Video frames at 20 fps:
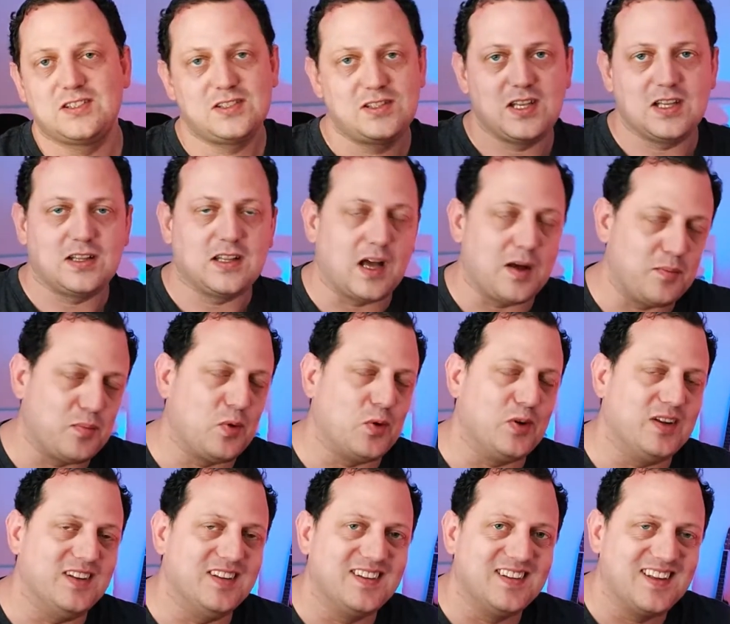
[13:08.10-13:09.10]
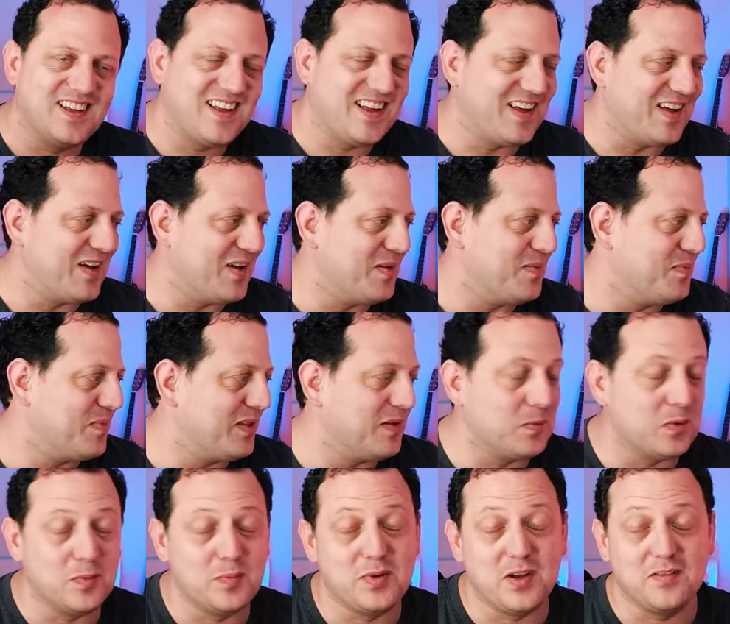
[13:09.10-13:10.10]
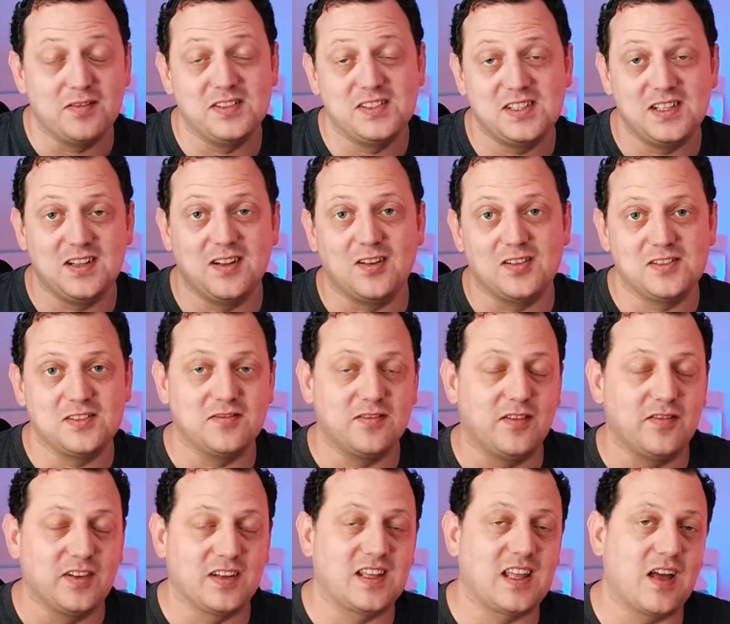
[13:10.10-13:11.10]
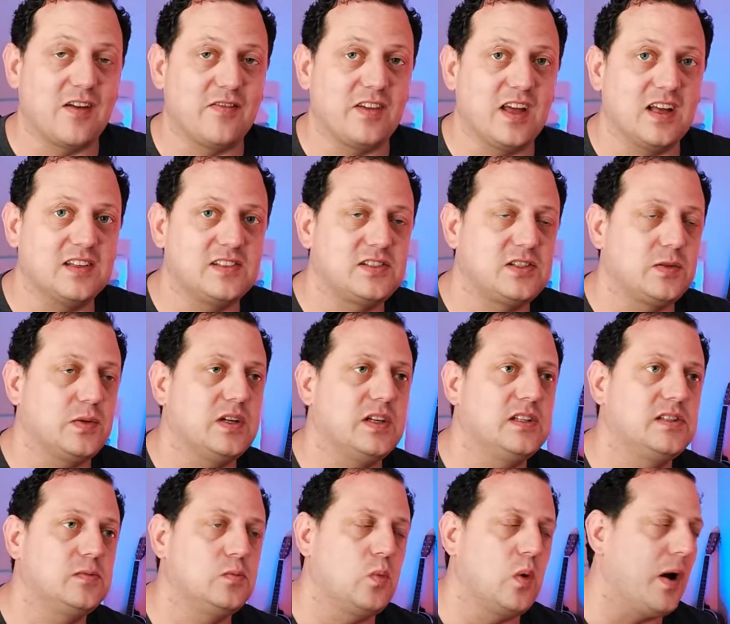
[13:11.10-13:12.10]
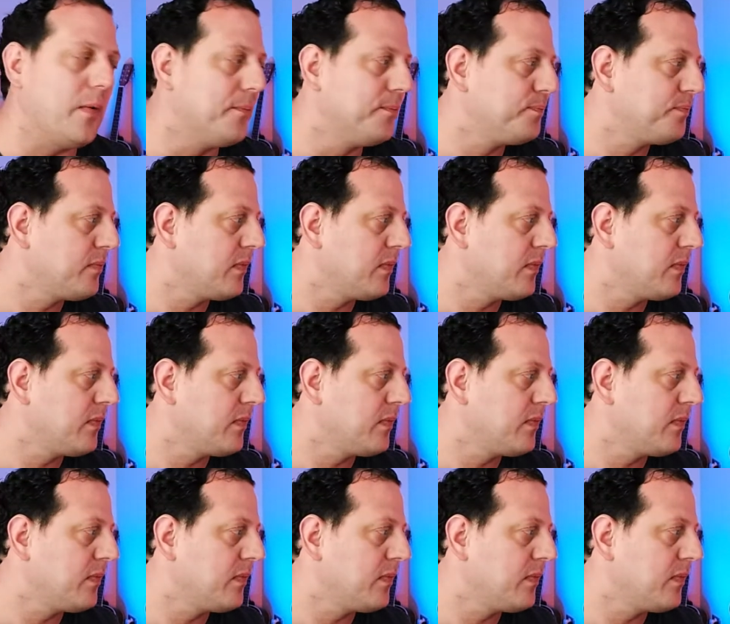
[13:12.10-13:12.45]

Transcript: tick that point, but there will be obviously lots of other caveats to it as well.